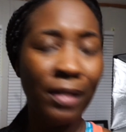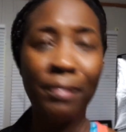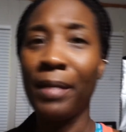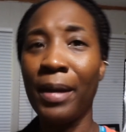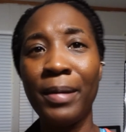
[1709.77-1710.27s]

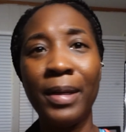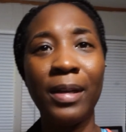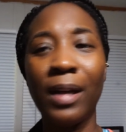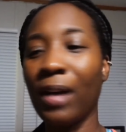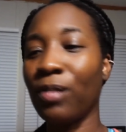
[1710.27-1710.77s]
maybe,
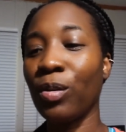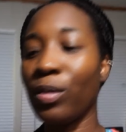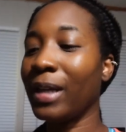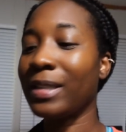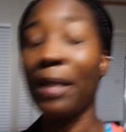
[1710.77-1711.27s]
I don't know,
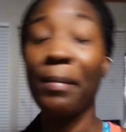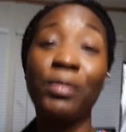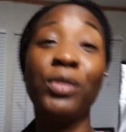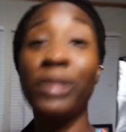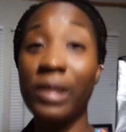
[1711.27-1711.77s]
next time I'm
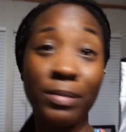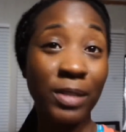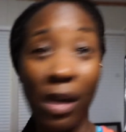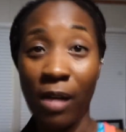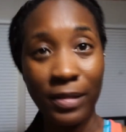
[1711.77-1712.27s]
doing something to
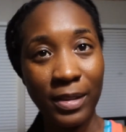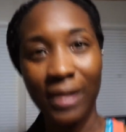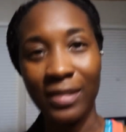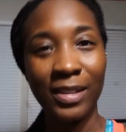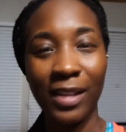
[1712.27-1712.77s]
the office,
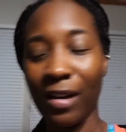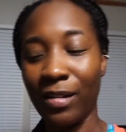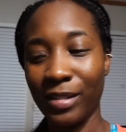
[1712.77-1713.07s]
I'll see y'all.